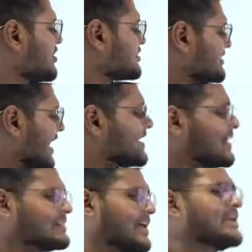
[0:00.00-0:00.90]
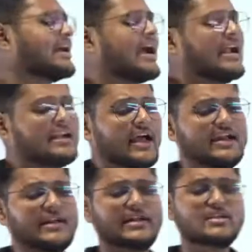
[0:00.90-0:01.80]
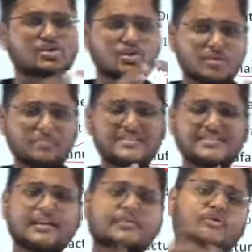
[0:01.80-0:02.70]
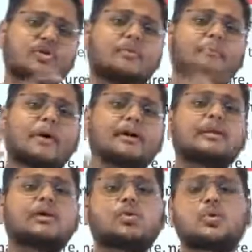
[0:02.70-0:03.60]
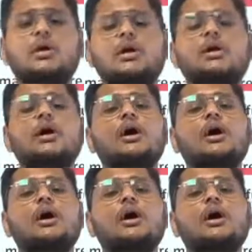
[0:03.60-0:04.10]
standards and guidelines should be set for a particular